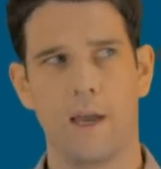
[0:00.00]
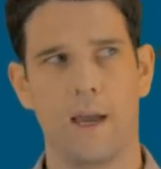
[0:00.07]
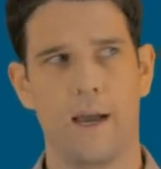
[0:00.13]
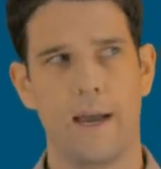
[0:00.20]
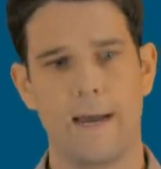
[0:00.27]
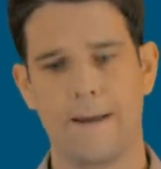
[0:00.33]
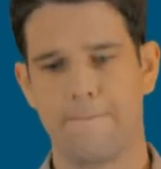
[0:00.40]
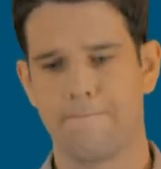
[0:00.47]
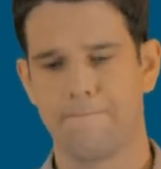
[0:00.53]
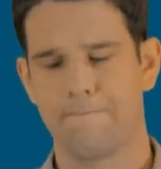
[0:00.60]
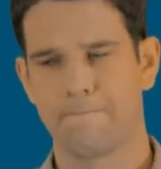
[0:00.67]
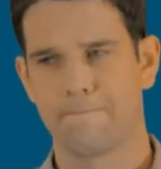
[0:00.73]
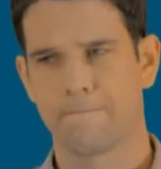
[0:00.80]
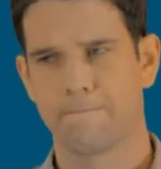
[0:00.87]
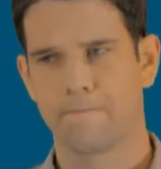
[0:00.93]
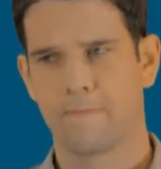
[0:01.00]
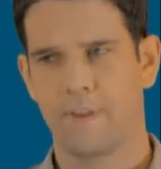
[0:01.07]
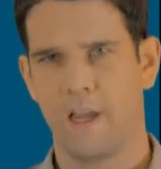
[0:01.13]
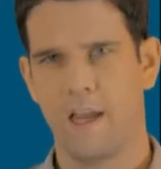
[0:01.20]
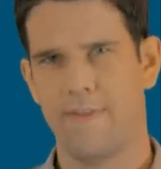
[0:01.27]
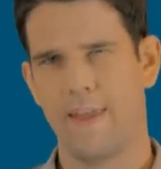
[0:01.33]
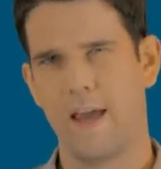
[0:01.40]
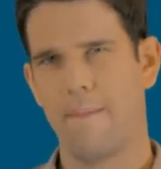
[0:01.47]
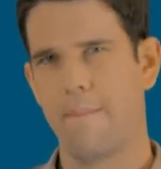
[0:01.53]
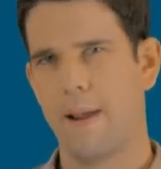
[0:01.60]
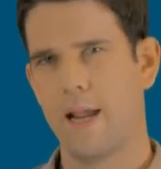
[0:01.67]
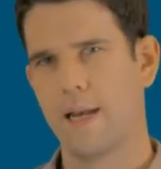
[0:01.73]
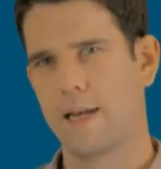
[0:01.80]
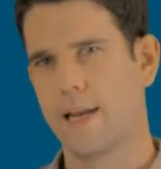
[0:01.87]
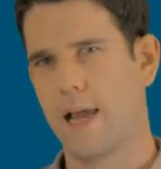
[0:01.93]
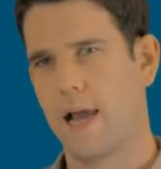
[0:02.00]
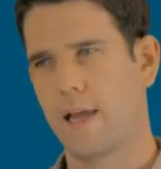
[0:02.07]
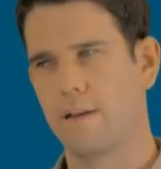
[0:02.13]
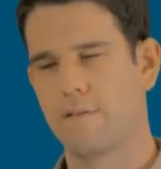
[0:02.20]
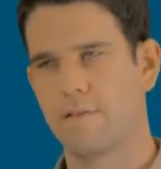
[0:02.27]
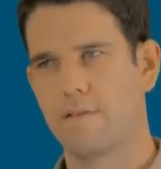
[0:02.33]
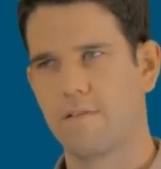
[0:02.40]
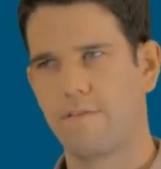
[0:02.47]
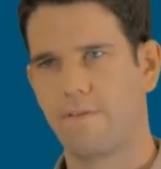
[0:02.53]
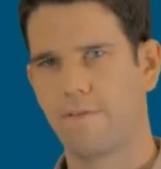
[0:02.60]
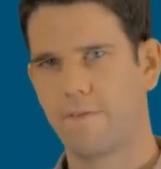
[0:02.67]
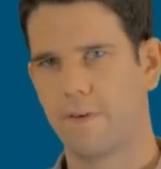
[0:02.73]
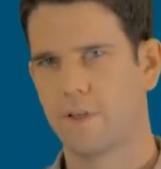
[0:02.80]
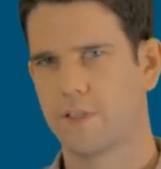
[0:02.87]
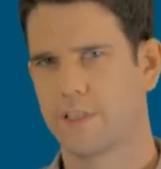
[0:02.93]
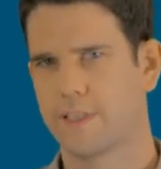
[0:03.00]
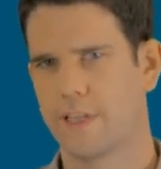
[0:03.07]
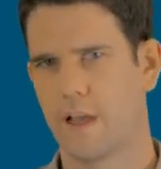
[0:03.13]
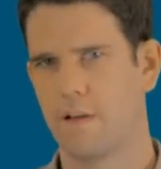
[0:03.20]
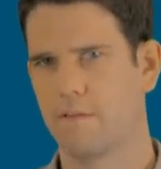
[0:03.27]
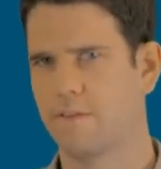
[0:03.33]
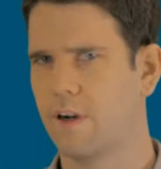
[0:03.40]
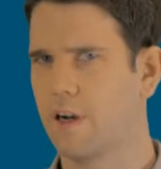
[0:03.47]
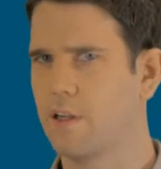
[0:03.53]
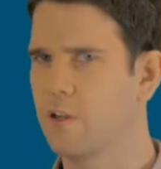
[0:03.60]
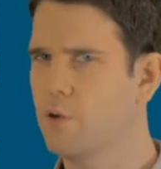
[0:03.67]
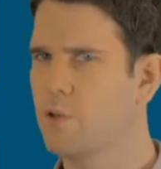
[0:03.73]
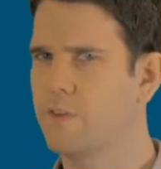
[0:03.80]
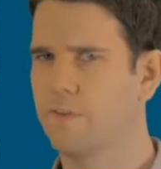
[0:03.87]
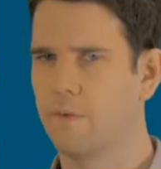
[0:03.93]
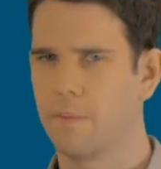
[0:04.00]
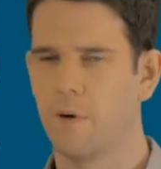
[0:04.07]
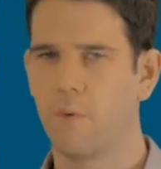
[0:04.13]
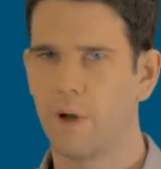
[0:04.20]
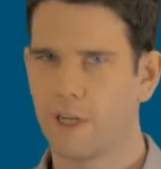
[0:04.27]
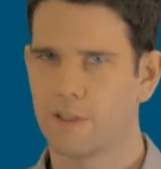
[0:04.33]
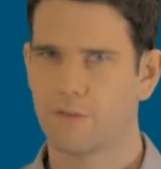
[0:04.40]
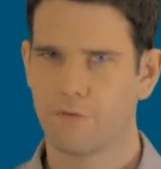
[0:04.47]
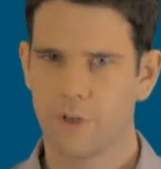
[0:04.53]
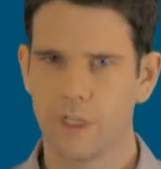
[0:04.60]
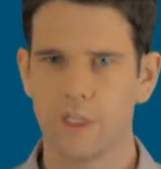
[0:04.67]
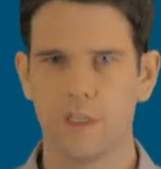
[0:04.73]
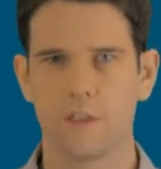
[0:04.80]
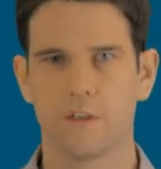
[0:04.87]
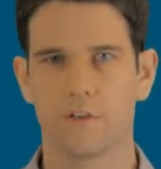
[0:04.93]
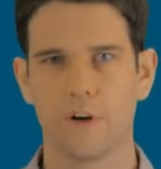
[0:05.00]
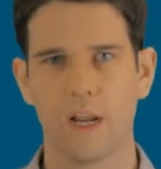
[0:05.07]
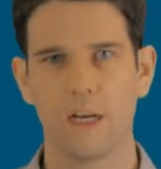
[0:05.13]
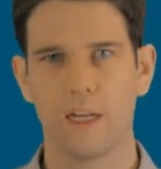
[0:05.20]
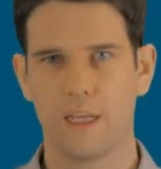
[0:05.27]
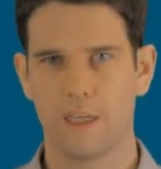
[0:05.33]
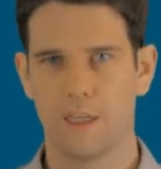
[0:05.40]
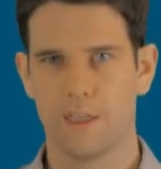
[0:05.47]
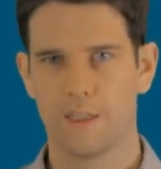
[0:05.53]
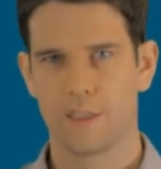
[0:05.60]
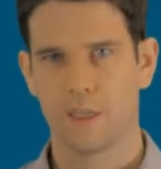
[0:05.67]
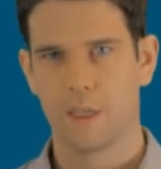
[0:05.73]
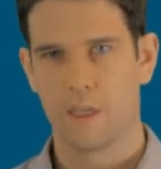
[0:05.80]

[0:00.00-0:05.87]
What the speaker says: And that might not first sound very useful, but what is really great is